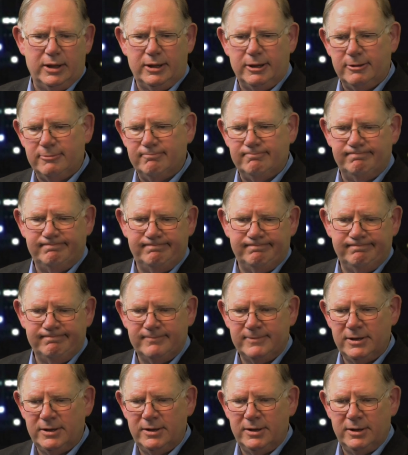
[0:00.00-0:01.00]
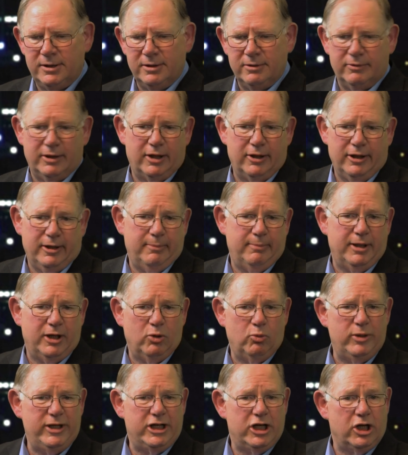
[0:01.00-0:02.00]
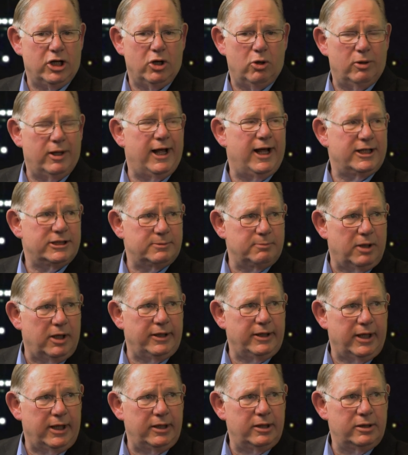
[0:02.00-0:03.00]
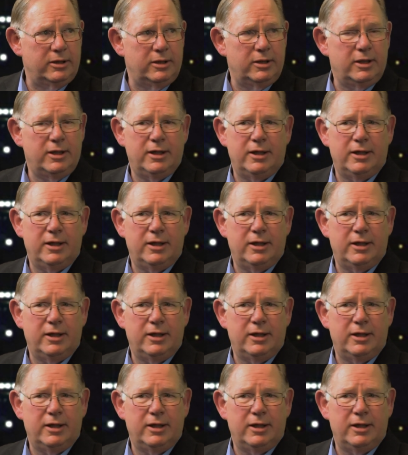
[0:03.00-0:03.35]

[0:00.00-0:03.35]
um, well, it had been a week ago last Monday.